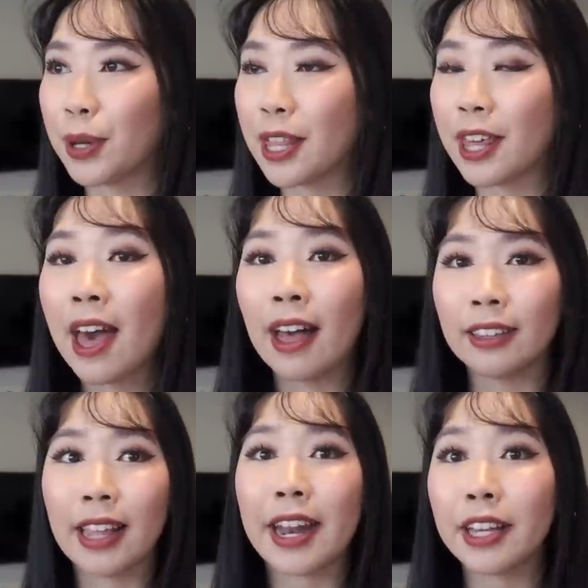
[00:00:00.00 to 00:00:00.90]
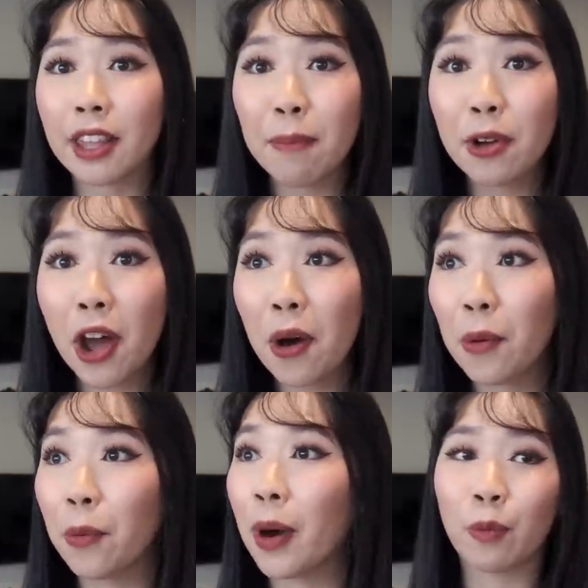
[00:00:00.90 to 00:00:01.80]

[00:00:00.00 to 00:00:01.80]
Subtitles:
with letting them know